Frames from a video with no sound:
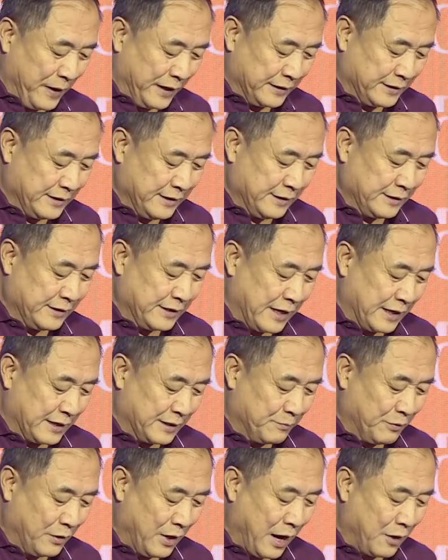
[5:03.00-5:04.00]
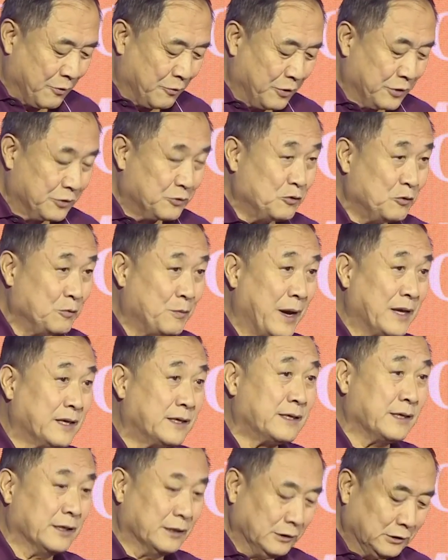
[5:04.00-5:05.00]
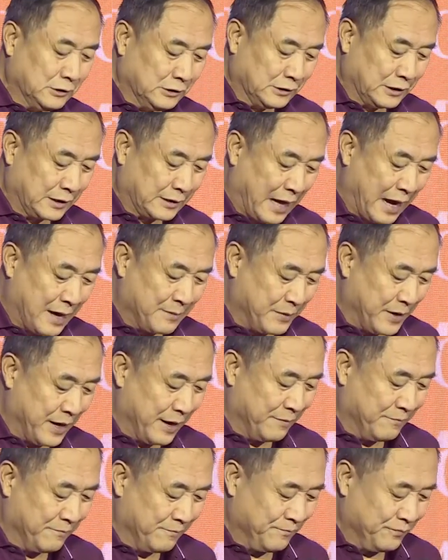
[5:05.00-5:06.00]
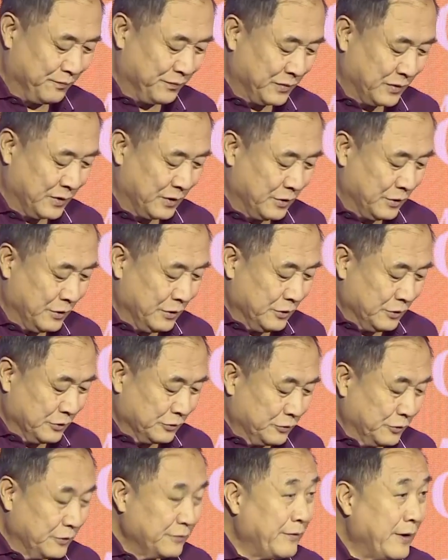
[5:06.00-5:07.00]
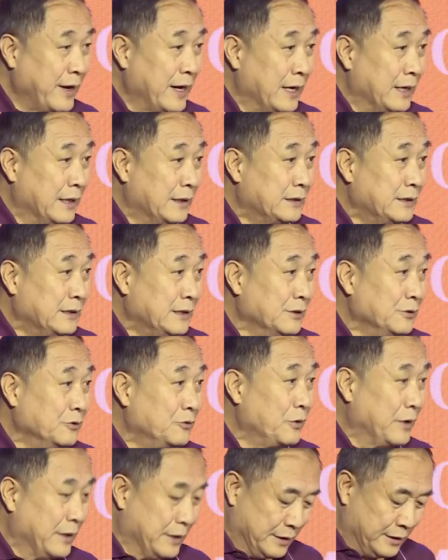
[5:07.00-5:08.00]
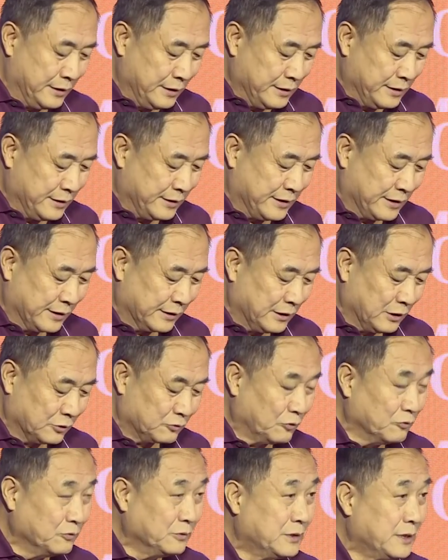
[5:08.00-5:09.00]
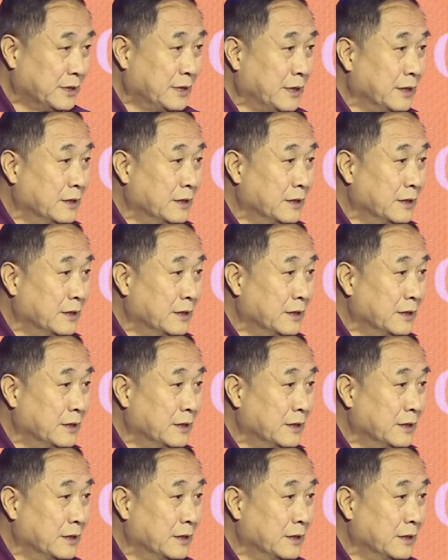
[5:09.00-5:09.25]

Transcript: For China Beijing Performing Arts Expo 2020, even though we have changed the form,